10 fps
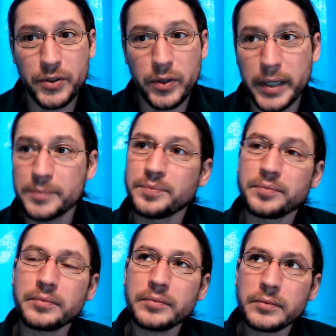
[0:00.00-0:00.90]
Like,
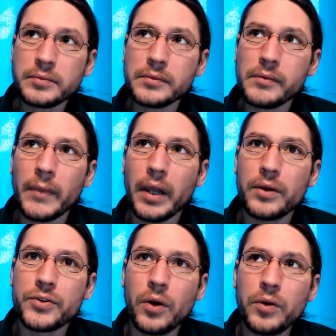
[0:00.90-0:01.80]

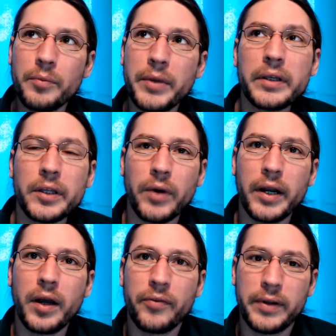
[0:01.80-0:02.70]
don't immediately write
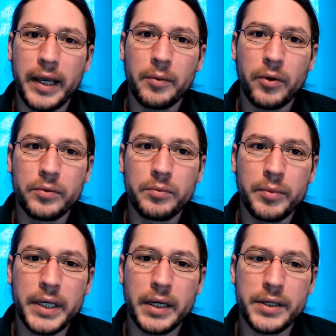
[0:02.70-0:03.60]
off an animal
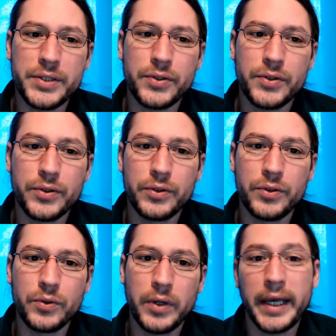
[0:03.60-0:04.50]
because
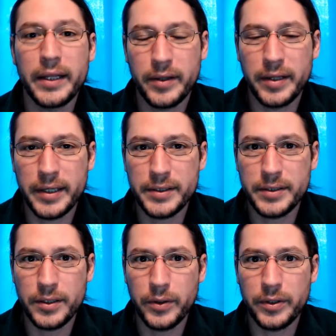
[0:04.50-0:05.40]
you, again, think it's,
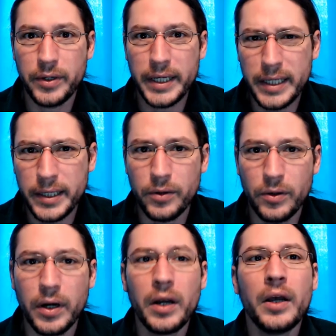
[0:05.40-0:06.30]
you know, either icky
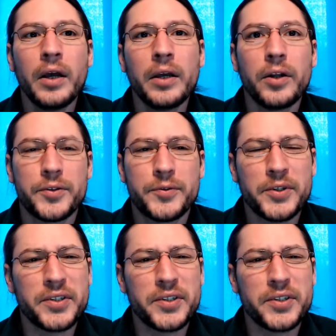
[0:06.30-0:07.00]
or, you know, especially in the